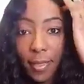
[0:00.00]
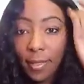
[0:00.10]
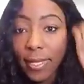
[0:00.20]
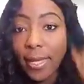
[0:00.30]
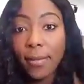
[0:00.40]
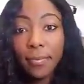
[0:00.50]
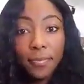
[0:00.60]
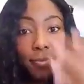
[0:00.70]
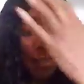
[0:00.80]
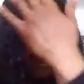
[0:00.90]
Now,
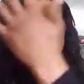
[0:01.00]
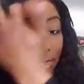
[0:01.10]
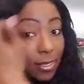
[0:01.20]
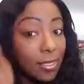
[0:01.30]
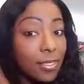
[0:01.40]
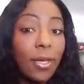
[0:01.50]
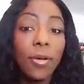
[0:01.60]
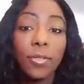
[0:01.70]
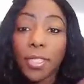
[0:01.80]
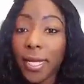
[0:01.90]
this is
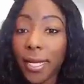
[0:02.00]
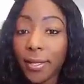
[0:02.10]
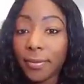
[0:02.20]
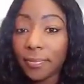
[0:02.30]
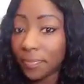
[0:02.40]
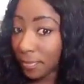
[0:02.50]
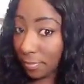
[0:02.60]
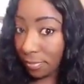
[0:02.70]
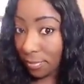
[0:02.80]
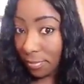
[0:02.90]
no gel,
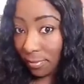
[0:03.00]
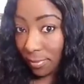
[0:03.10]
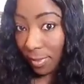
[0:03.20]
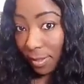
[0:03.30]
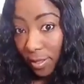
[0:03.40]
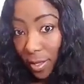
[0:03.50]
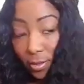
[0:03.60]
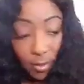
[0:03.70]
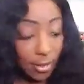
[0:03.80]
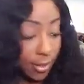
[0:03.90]

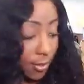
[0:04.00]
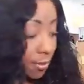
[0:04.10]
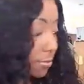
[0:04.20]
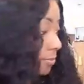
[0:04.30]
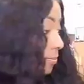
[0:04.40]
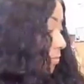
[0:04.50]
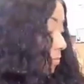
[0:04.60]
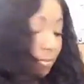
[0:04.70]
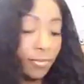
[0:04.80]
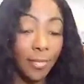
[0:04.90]
no glue,
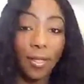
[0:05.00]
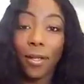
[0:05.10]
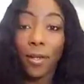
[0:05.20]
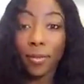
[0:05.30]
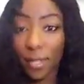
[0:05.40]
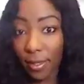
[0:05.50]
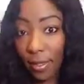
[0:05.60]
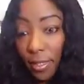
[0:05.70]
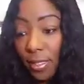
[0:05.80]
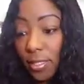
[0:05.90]
no
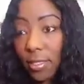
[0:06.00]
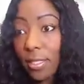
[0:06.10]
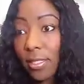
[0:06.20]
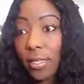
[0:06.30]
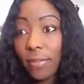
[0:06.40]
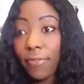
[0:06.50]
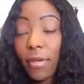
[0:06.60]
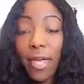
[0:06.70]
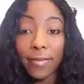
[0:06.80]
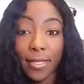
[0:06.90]
nothing. This is just if
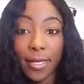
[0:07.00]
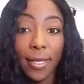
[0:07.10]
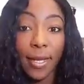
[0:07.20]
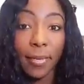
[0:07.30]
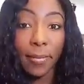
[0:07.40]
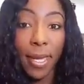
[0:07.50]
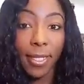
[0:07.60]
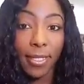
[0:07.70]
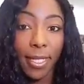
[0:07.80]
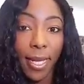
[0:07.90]
you have to get up and make
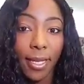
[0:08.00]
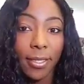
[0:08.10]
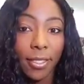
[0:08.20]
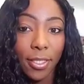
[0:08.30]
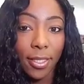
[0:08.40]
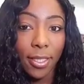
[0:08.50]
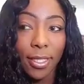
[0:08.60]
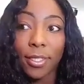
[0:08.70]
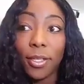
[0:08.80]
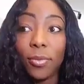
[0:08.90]
it shake.
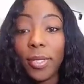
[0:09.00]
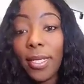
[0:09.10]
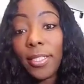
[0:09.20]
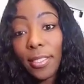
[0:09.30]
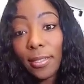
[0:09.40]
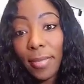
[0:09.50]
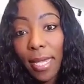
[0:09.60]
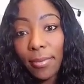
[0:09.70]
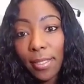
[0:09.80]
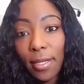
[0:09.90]
Your wig should be
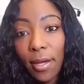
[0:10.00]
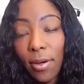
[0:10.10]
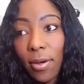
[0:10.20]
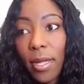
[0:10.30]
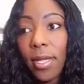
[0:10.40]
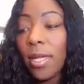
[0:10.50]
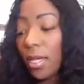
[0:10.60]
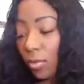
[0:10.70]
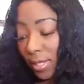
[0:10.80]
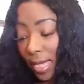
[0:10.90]
able to go on
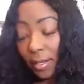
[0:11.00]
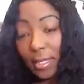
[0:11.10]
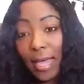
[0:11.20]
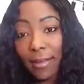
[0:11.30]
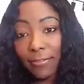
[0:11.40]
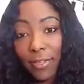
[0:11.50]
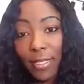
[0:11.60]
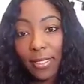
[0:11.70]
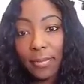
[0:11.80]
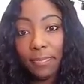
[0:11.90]
without a lot of
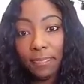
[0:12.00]
fuss.